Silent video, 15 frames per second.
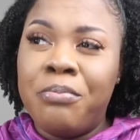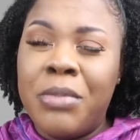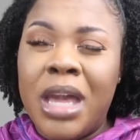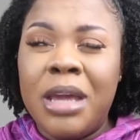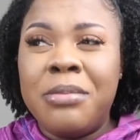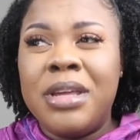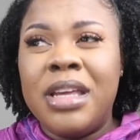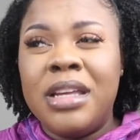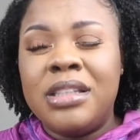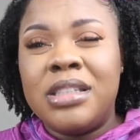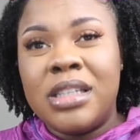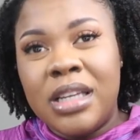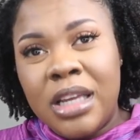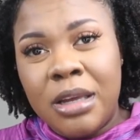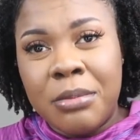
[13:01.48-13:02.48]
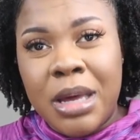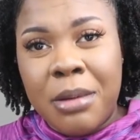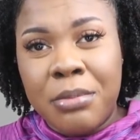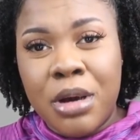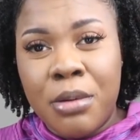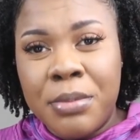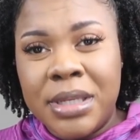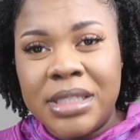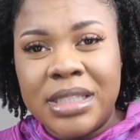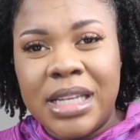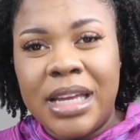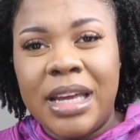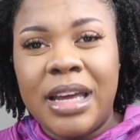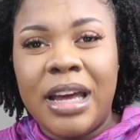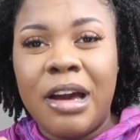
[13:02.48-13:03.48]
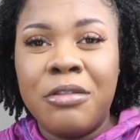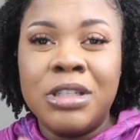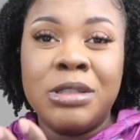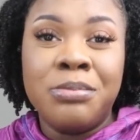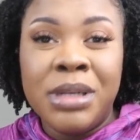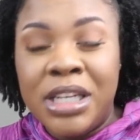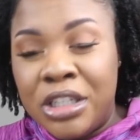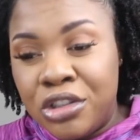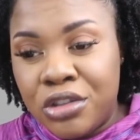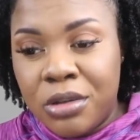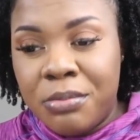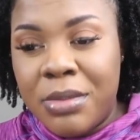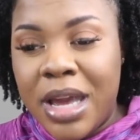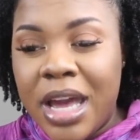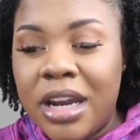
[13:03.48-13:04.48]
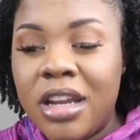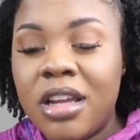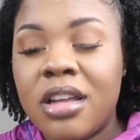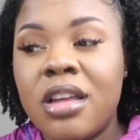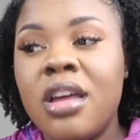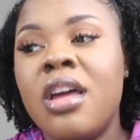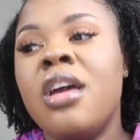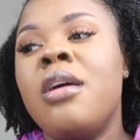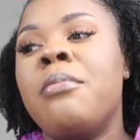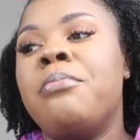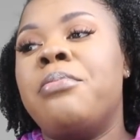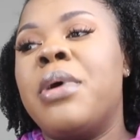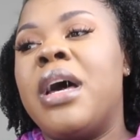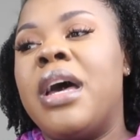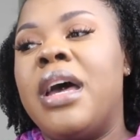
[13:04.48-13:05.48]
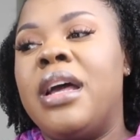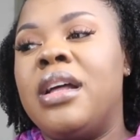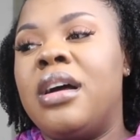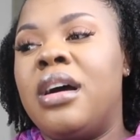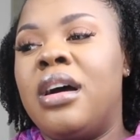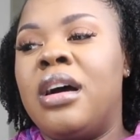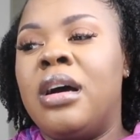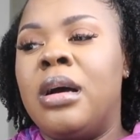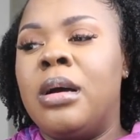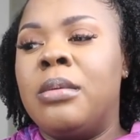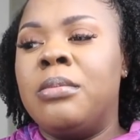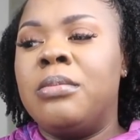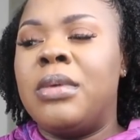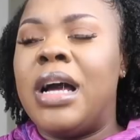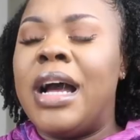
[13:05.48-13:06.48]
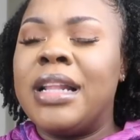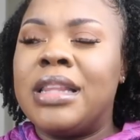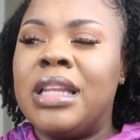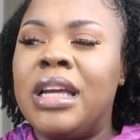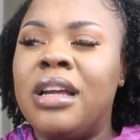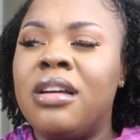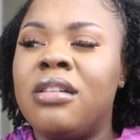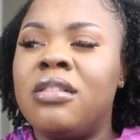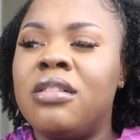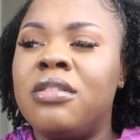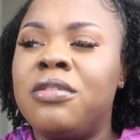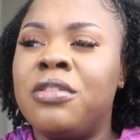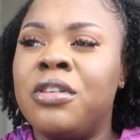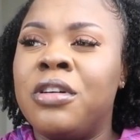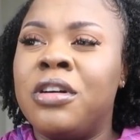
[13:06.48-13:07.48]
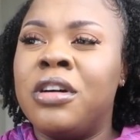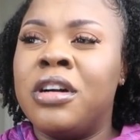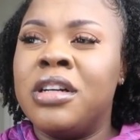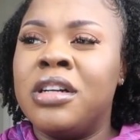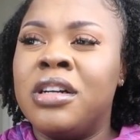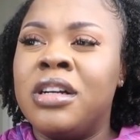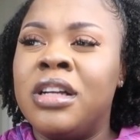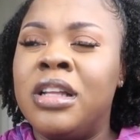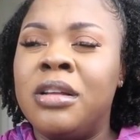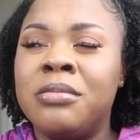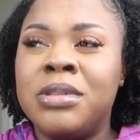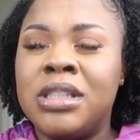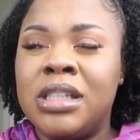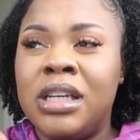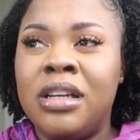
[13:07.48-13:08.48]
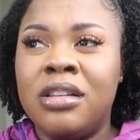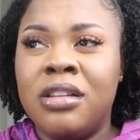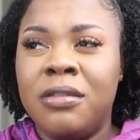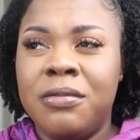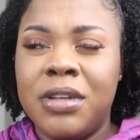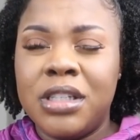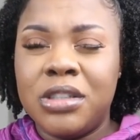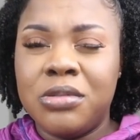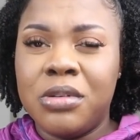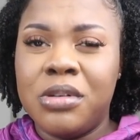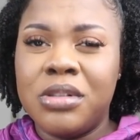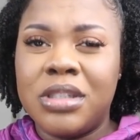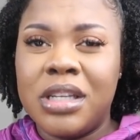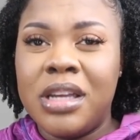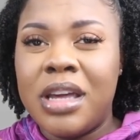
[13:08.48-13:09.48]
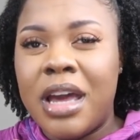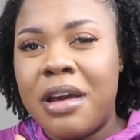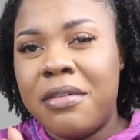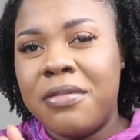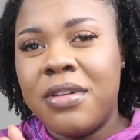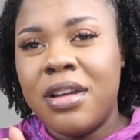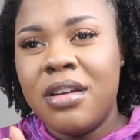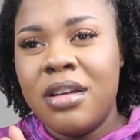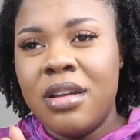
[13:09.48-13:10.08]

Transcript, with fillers: maybe to him at moments that I was being dramatic. But um, I think for him seeing the visuals, it have